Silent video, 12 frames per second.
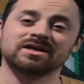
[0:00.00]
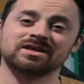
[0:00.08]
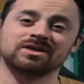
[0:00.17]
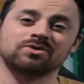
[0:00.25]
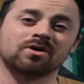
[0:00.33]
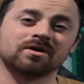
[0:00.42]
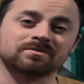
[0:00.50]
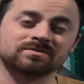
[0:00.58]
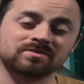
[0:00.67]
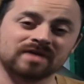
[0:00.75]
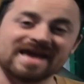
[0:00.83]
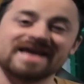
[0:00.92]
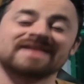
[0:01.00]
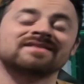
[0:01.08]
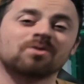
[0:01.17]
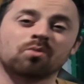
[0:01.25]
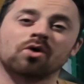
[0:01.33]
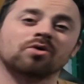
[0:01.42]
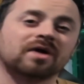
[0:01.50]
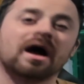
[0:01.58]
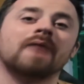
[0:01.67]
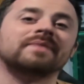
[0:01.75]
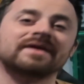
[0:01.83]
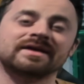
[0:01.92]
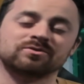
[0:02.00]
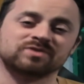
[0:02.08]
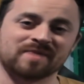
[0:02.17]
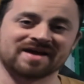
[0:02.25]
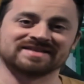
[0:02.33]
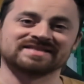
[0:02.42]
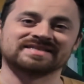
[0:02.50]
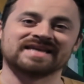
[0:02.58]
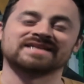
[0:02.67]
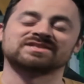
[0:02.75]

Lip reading: you are in the World Cup in Uzbekistan.